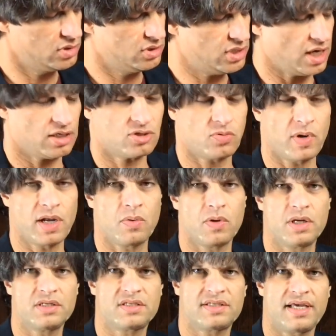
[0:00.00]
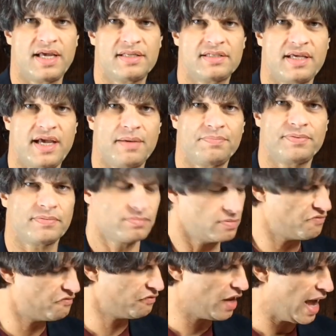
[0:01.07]
Tech 21 SansAmp
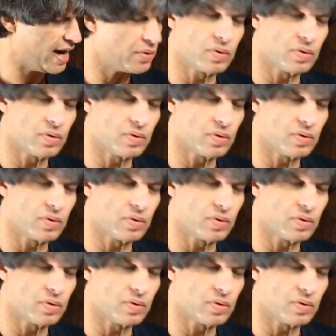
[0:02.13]
Fly